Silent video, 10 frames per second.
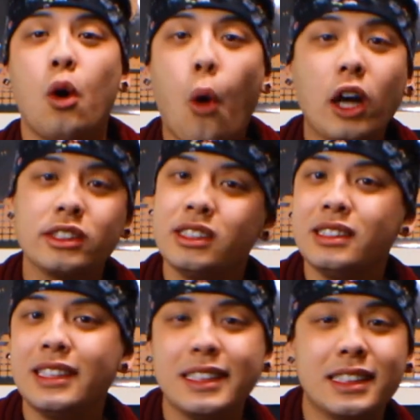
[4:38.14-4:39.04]

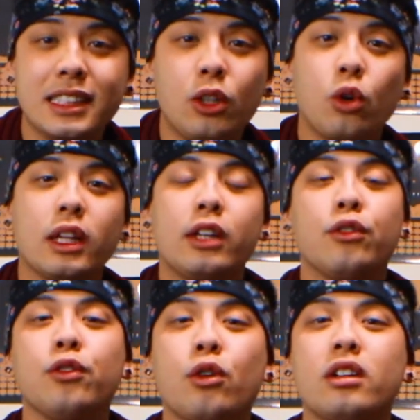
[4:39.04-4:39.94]
Washington, D.C.,
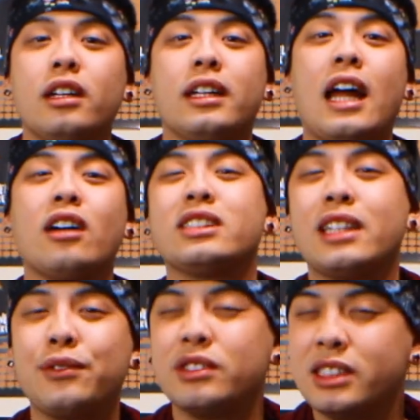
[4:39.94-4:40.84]
Orlando, Florida, and now
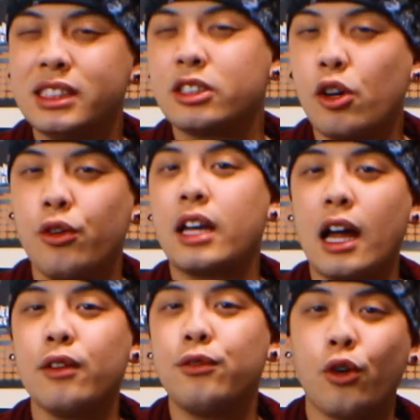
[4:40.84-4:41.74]
San Francisco,
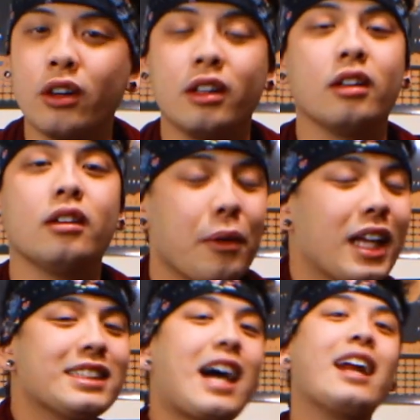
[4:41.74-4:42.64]
California. But
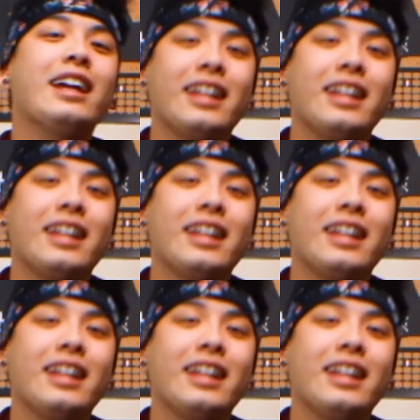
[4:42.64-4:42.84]
that's not